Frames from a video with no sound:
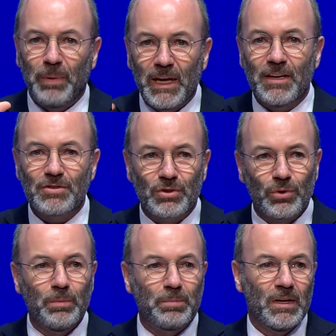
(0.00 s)
biggest
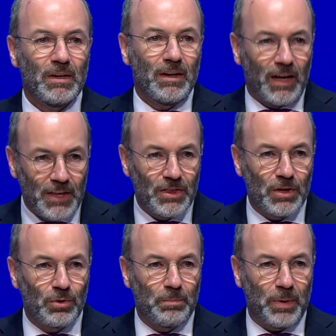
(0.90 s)
group in the
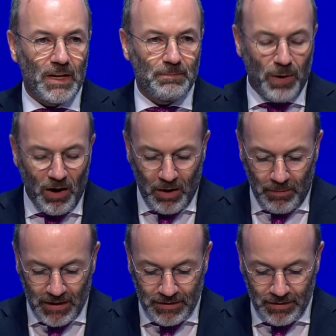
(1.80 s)
European
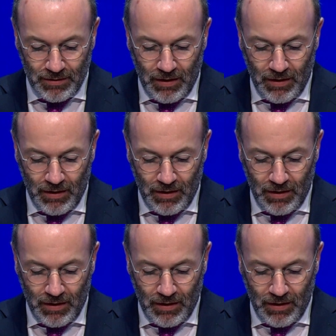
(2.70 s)
Parliament.